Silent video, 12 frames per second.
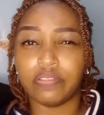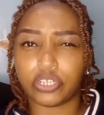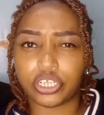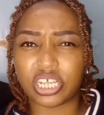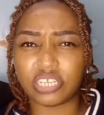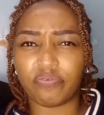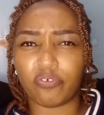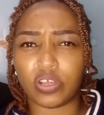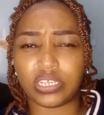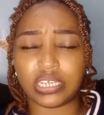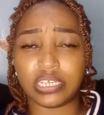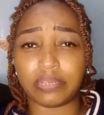the chest
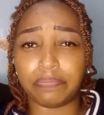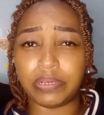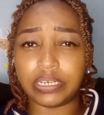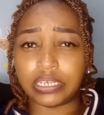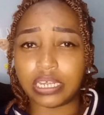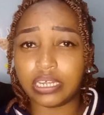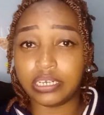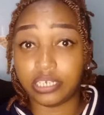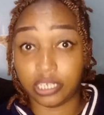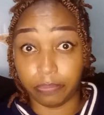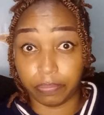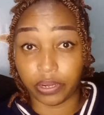voice is a bit
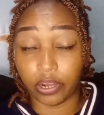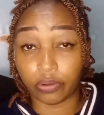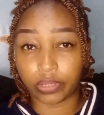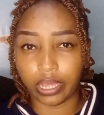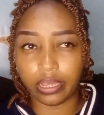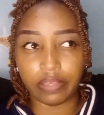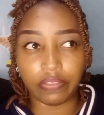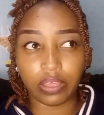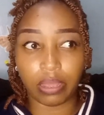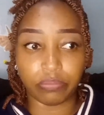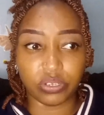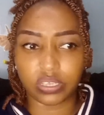deeper, okay? I
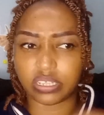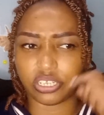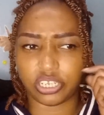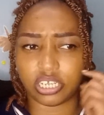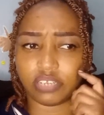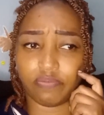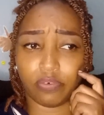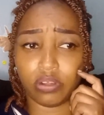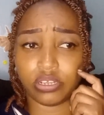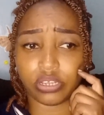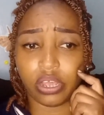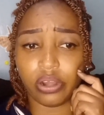think I'm using the chest
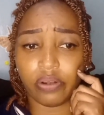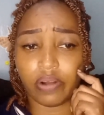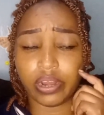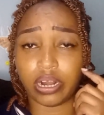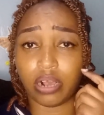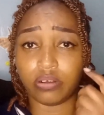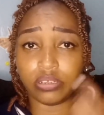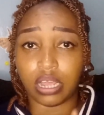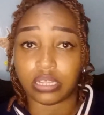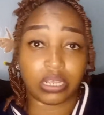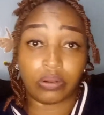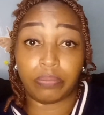voice right now. I
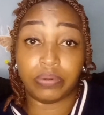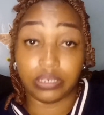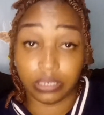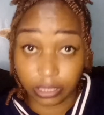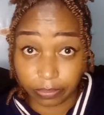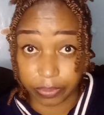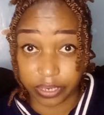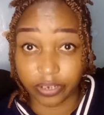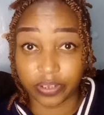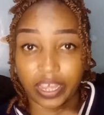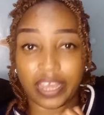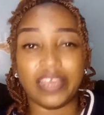sound a bit deeper,
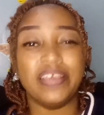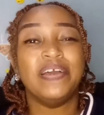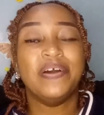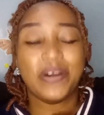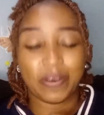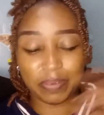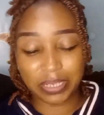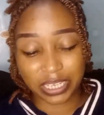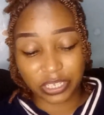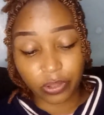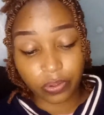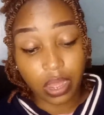okay? Amazing.
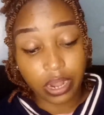So